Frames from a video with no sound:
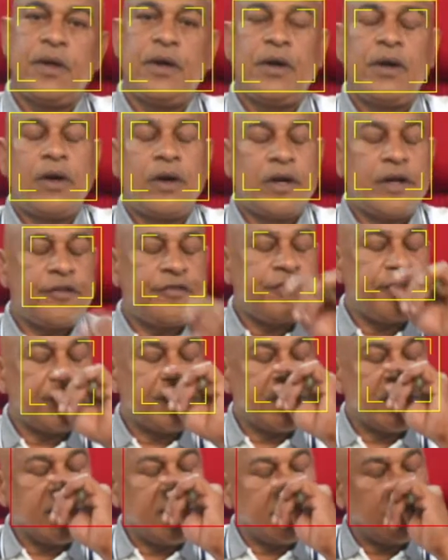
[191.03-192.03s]
on the
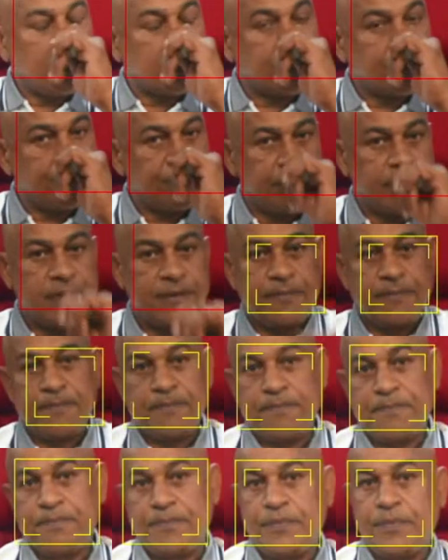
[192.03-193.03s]
fishing industry
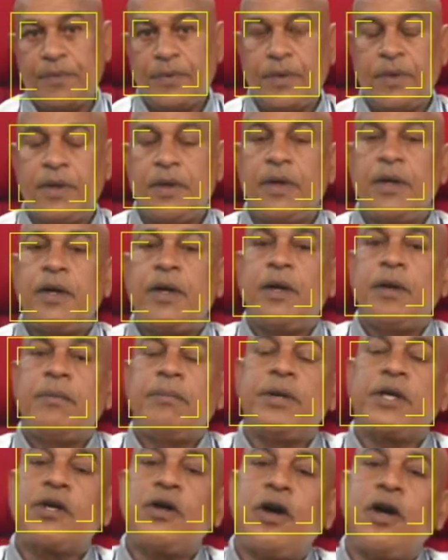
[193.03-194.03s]

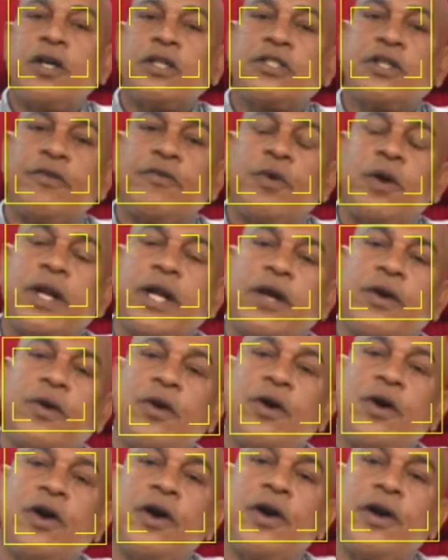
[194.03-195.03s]
because of what I
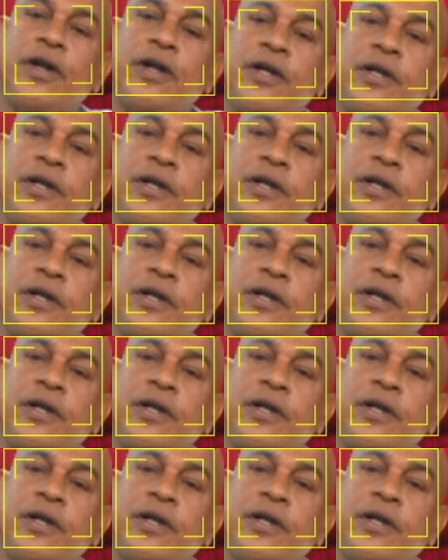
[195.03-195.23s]
heard